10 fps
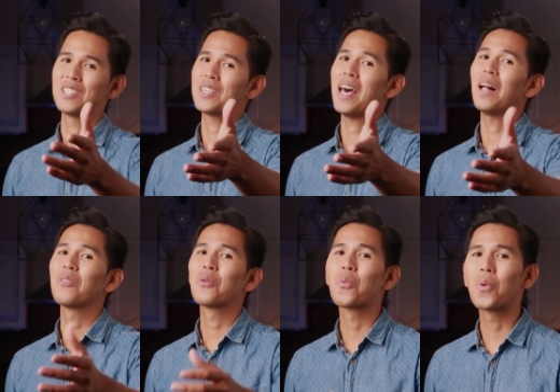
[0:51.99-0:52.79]
Tell
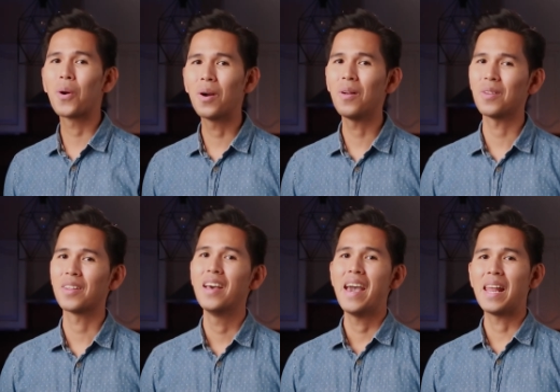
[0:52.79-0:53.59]
the
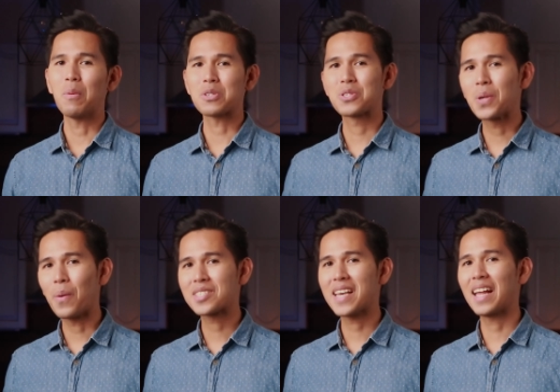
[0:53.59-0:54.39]
World! And I was so
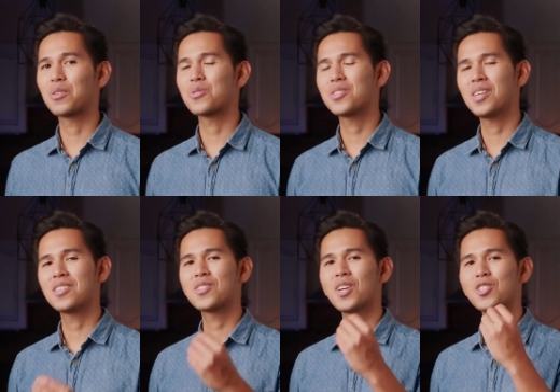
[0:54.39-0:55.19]
excited to see
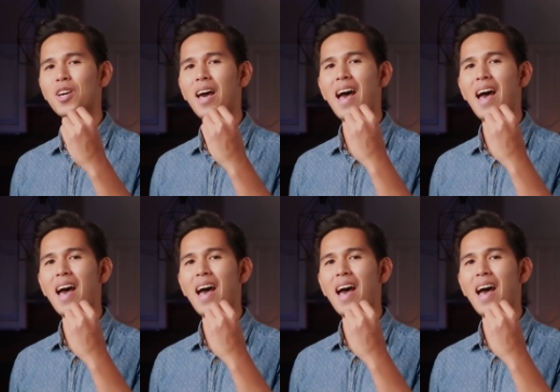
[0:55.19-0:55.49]
such